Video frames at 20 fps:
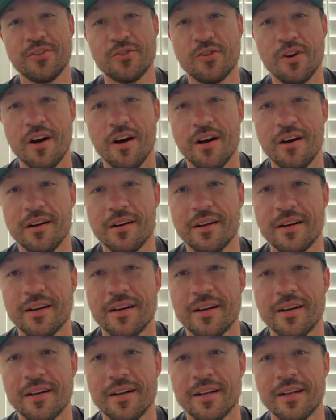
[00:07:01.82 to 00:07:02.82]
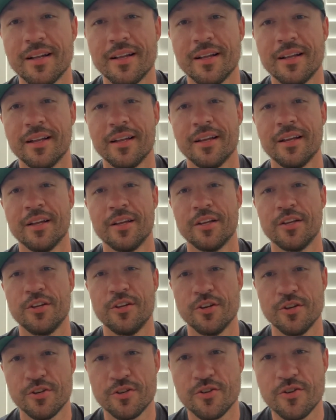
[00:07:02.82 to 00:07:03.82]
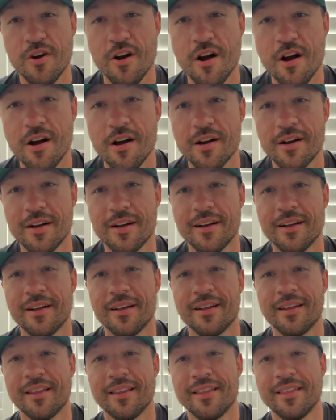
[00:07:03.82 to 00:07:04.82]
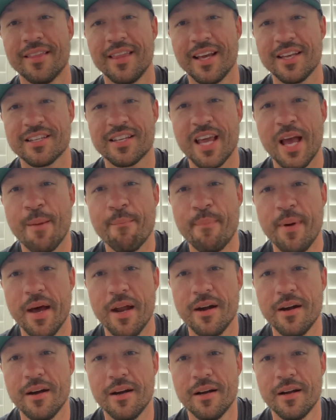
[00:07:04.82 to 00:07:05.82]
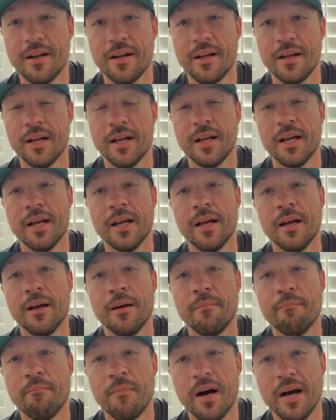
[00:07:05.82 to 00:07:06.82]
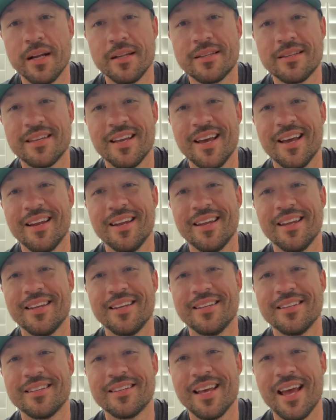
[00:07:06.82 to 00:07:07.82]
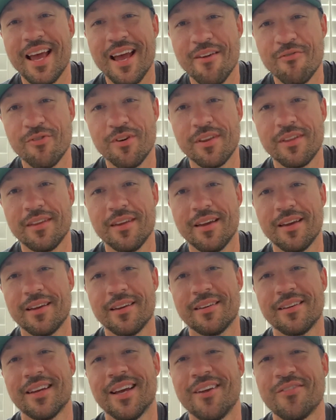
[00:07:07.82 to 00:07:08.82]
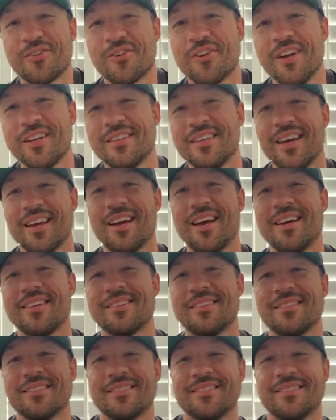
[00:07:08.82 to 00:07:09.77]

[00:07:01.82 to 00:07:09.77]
strong. You're strong. Things get better. Mindset is everything. Have a great day, guys.